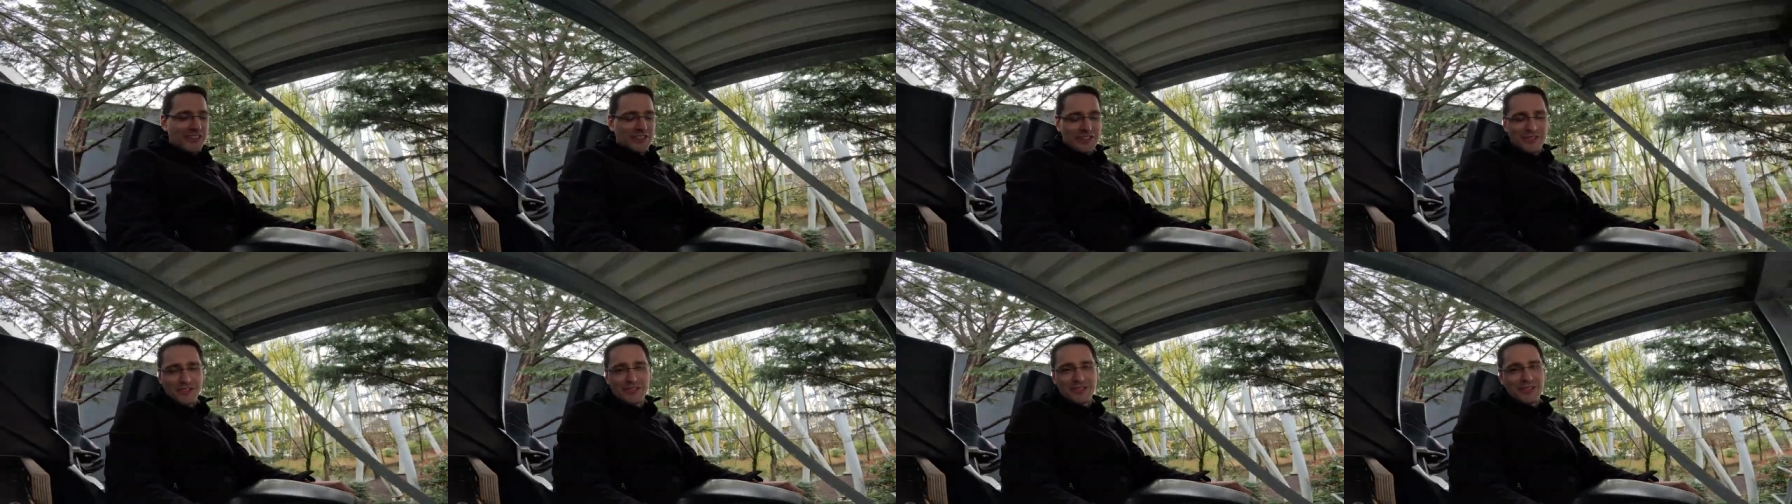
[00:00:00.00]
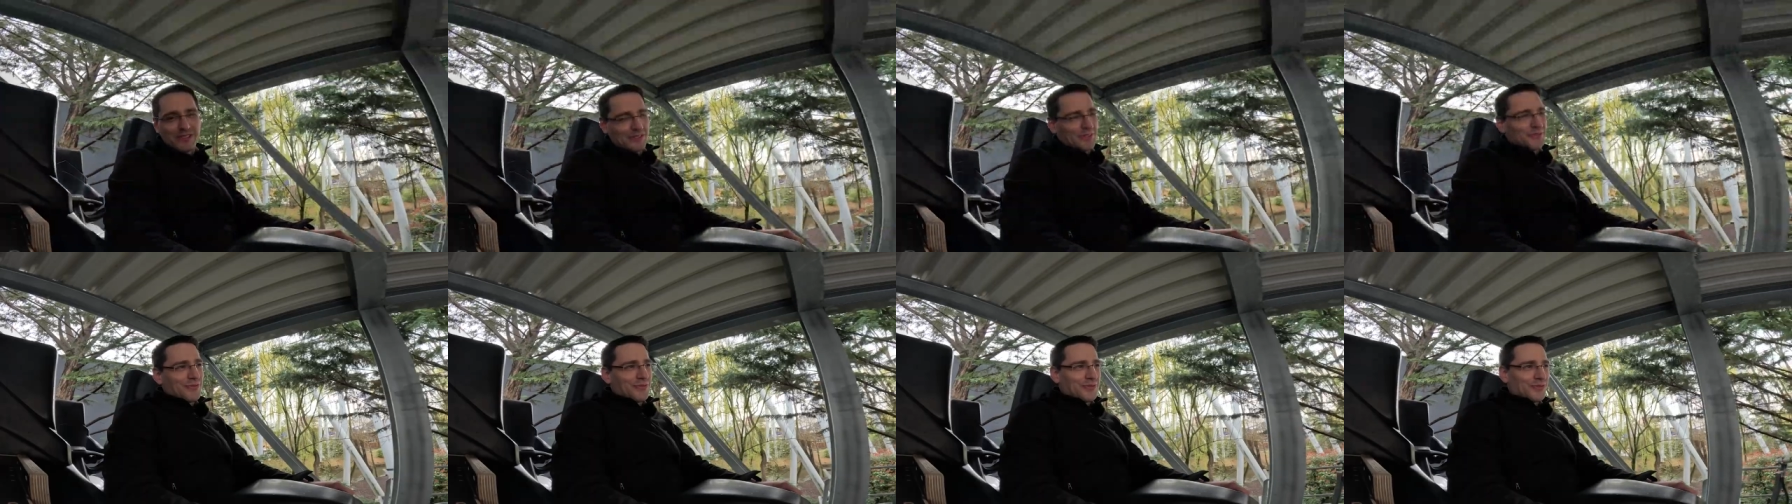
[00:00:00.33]

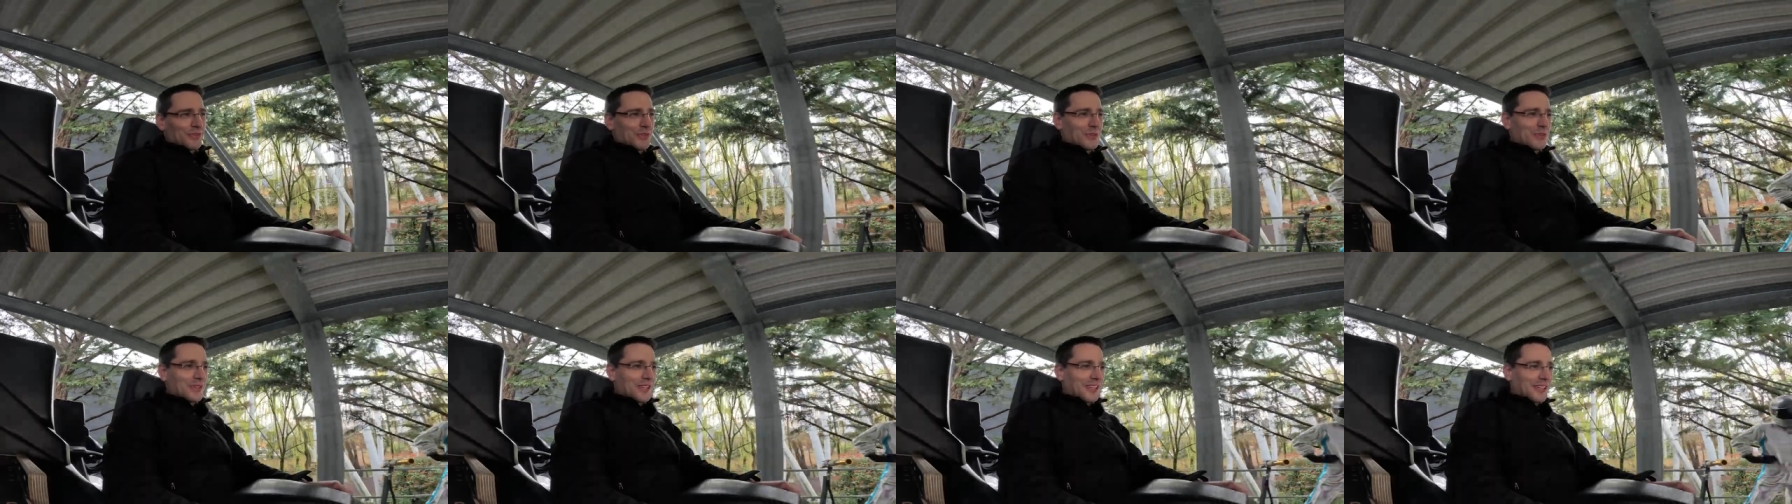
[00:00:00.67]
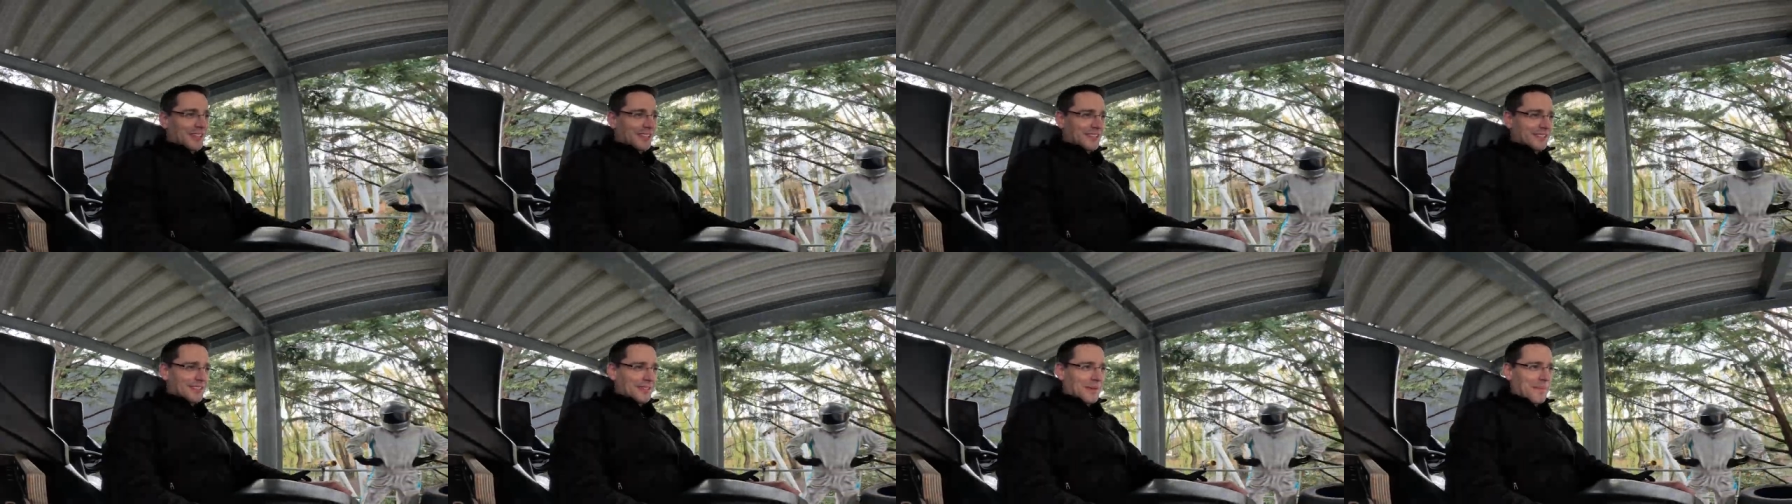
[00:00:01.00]
It's a few
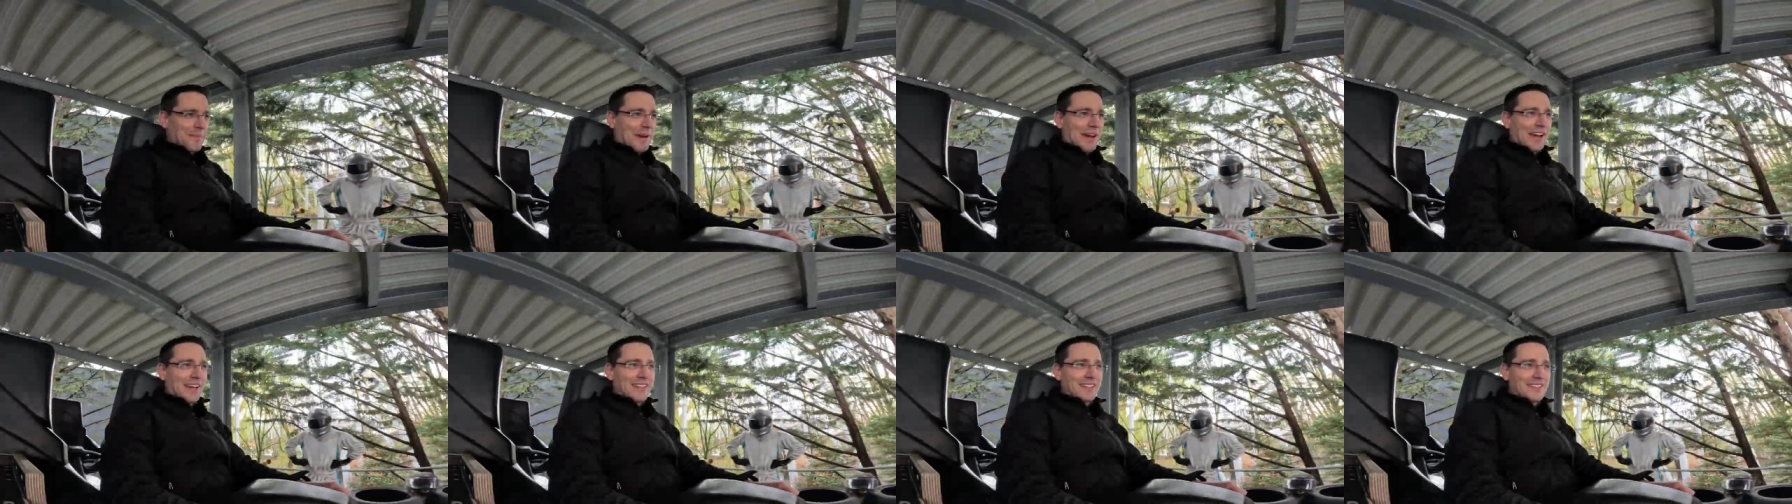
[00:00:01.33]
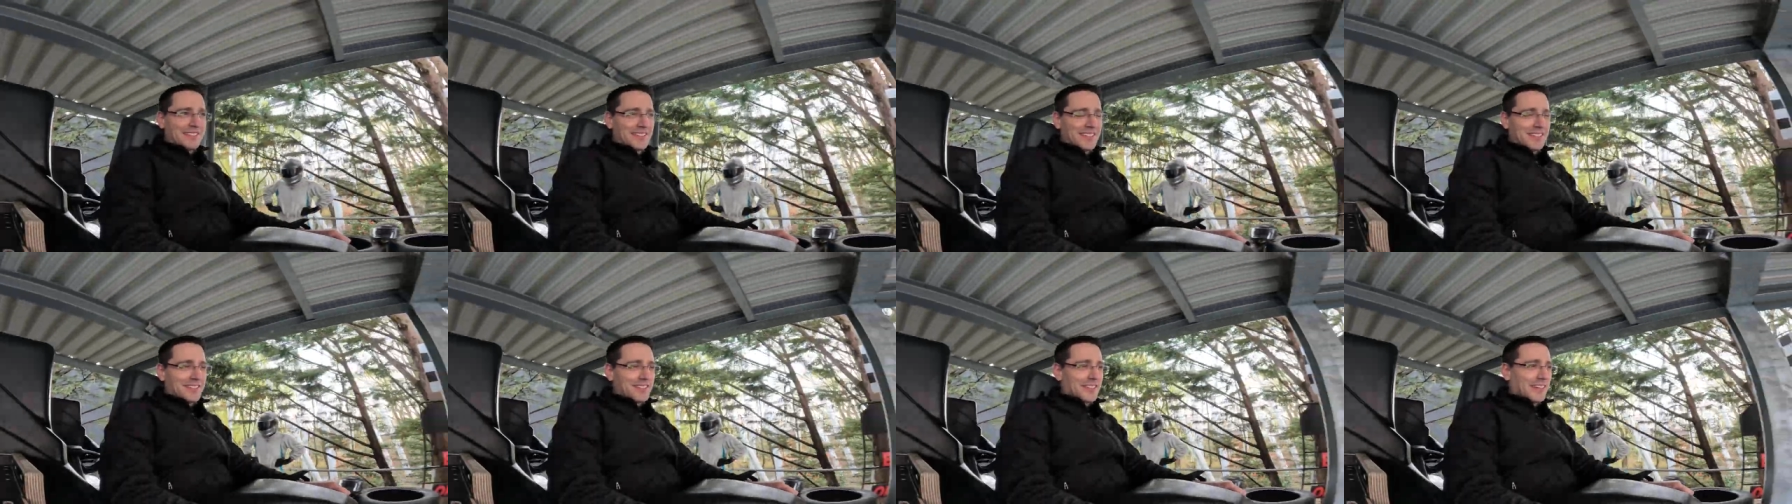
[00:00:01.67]
years
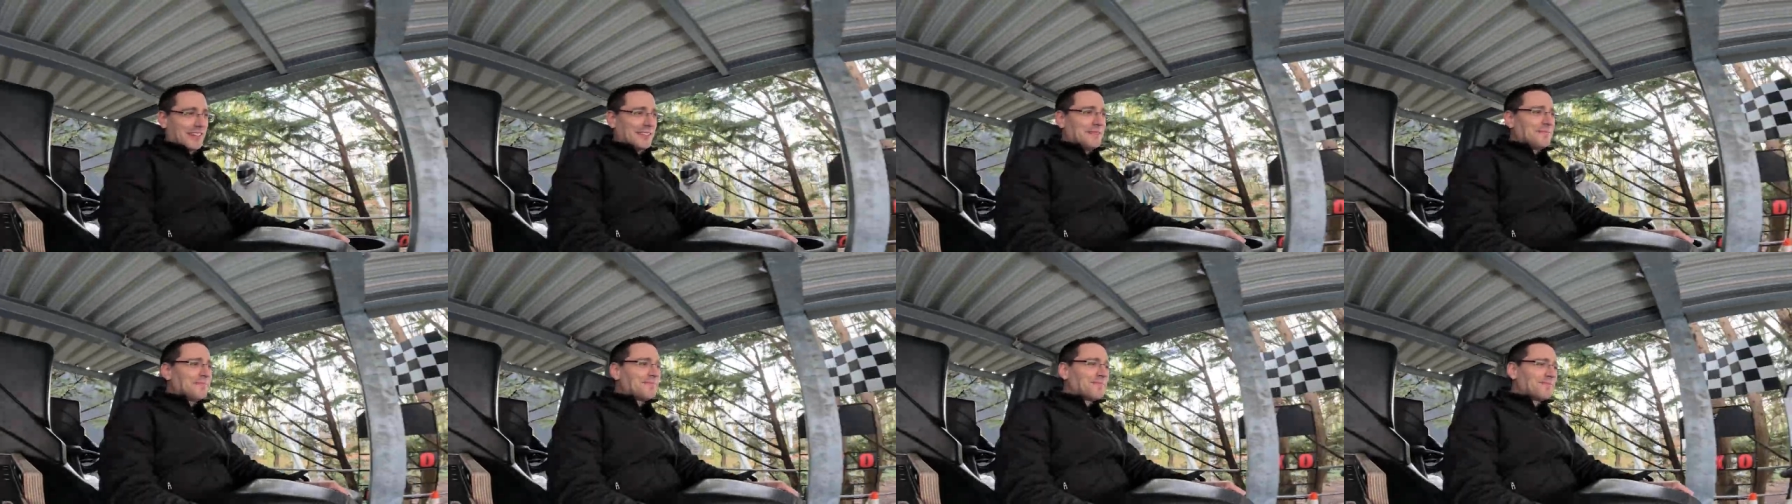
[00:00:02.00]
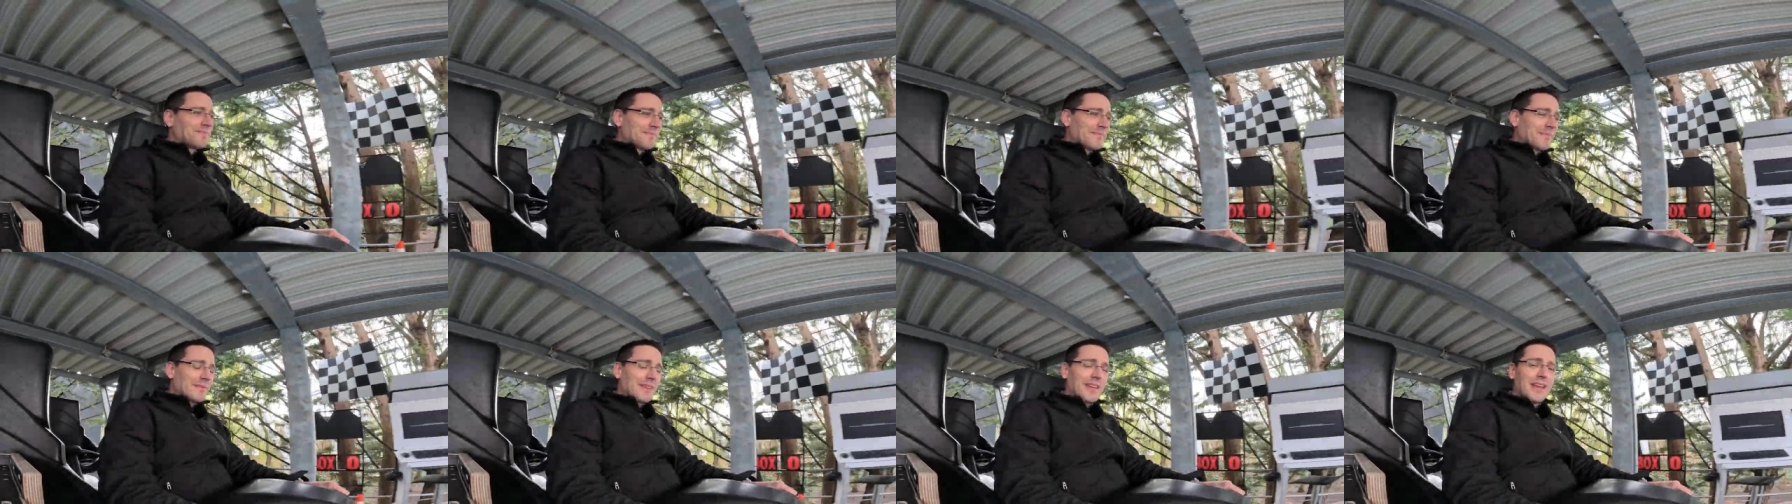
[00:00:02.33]
passed since then.
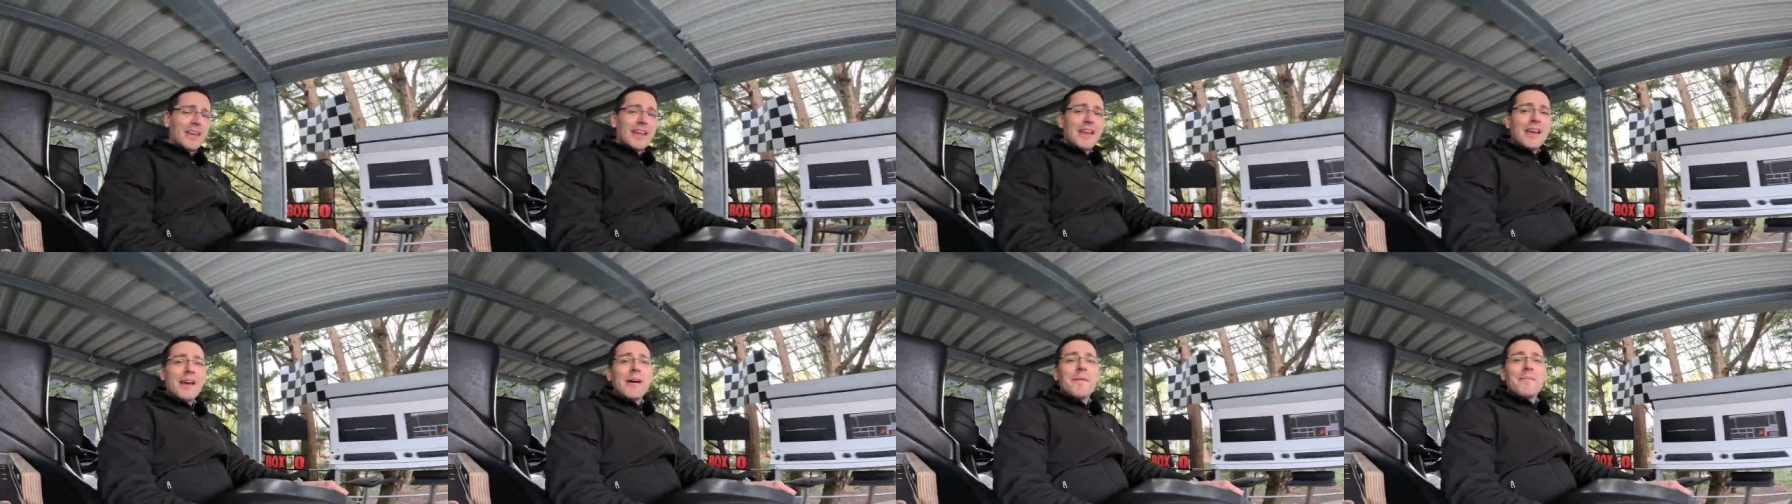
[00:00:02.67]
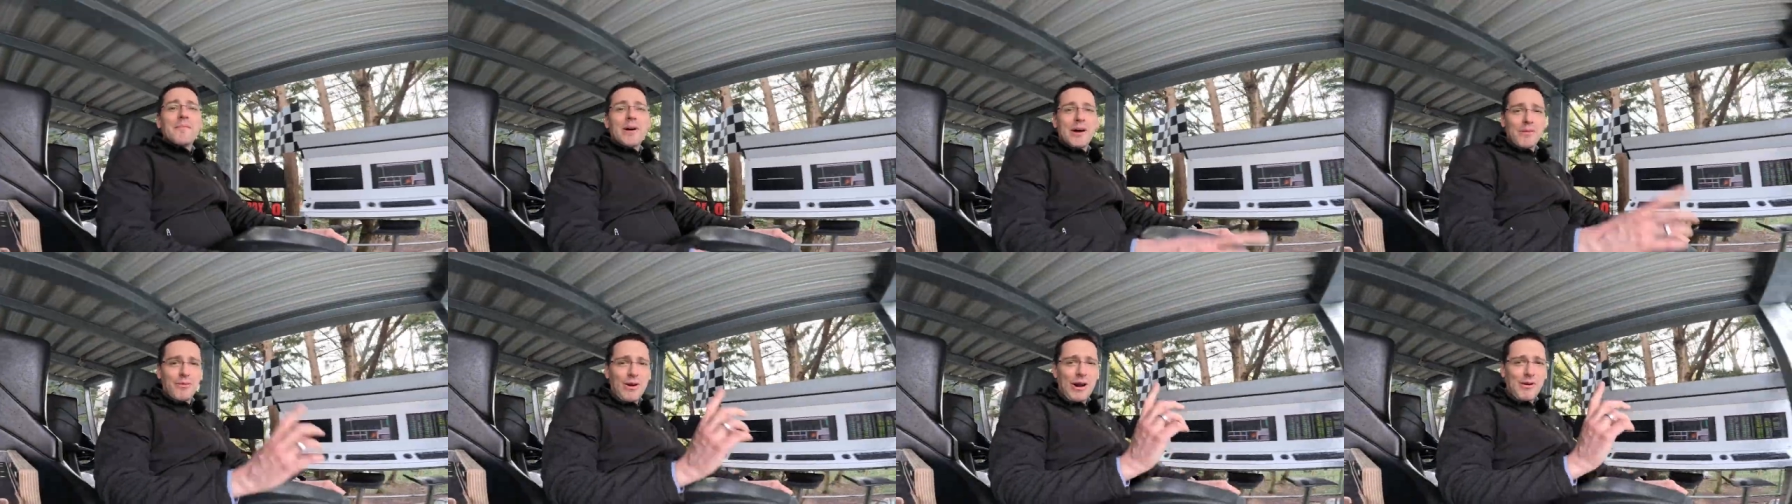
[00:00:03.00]

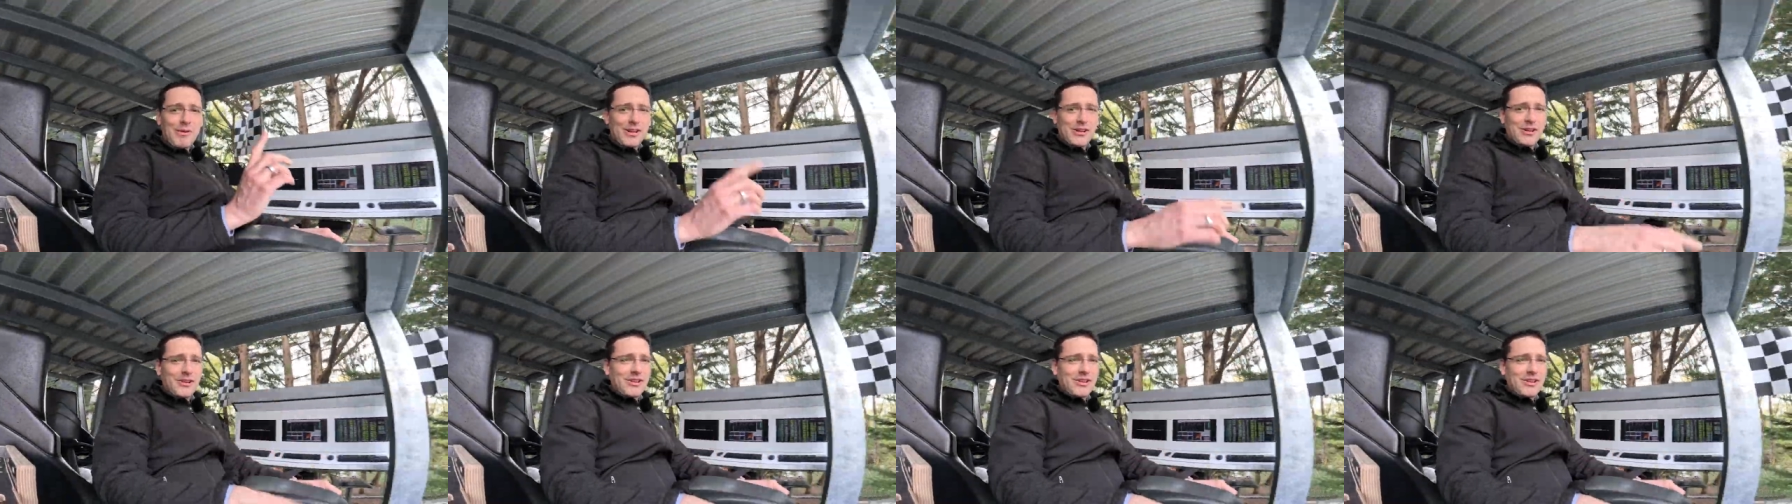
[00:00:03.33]
Uh, while we're